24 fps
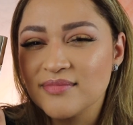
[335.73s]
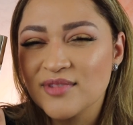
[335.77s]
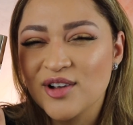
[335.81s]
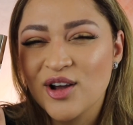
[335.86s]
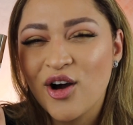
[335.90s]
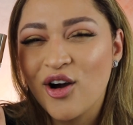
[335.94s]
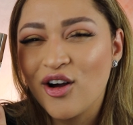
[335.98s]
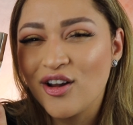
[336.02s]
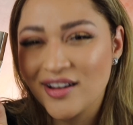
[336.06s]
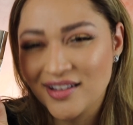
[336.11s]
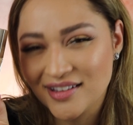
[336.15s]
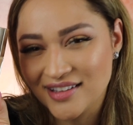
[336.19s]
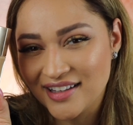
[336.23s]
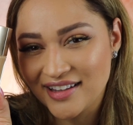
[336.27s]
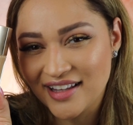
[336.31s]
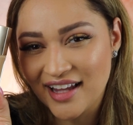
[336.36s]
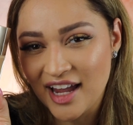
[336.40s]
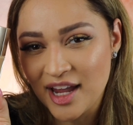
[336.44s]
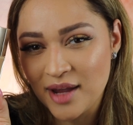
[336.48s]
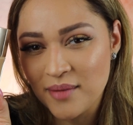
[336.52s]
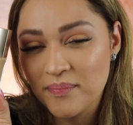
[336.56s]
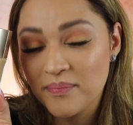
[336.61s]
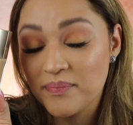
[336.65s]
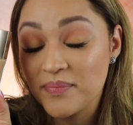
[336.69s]
call it a
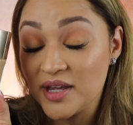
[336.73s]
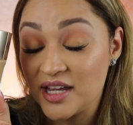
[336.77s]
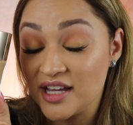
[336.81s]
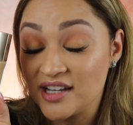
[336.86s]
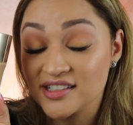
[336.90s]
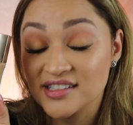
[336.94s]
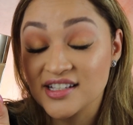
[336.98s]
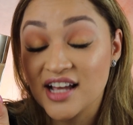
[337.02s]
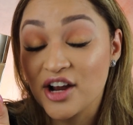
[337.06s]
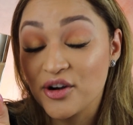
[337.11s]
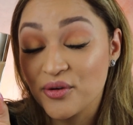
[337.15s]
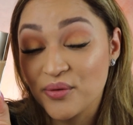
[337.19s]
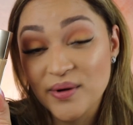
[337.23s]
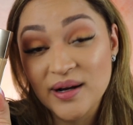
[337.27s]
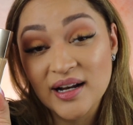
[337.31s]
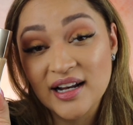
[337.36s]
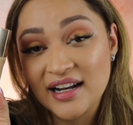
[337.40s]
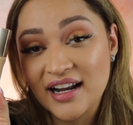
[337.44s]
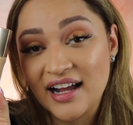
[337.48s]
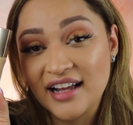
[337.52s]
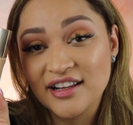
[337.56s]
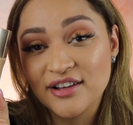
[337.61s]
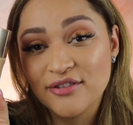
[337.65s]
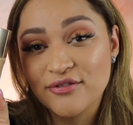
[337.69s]
day, because I really
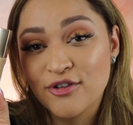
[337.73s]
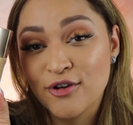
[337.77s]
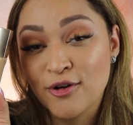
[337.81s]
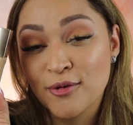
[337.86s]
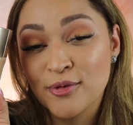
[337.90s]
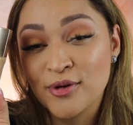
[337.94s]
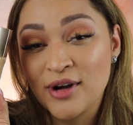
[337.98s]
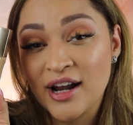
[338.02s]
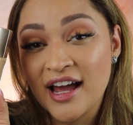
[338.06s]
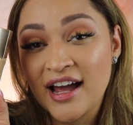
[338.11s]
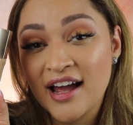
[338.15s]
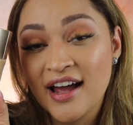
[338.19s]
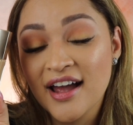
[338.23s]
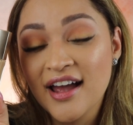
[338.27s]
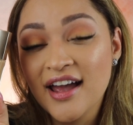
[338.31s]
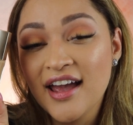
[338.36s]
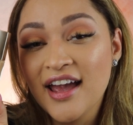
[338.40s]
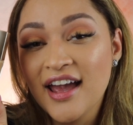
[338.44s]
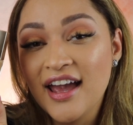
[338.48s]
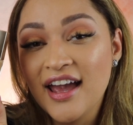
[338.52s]
like the formula